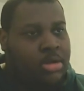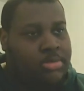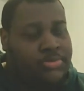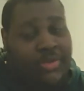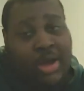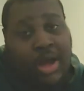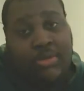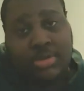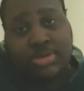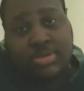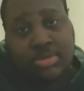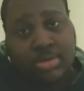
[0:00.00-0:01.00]
fuck, I would
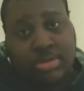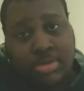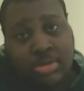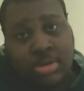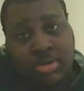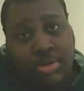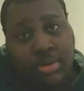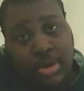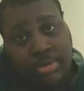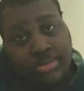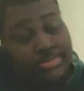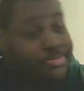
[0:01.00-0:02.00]
choose New York.
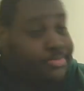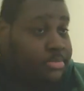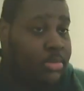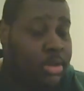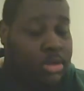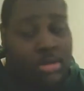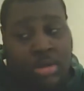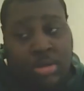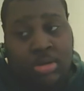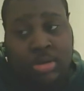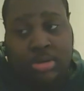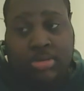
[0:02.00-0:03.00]

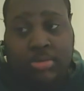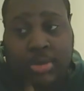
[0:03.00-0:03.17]
Oh,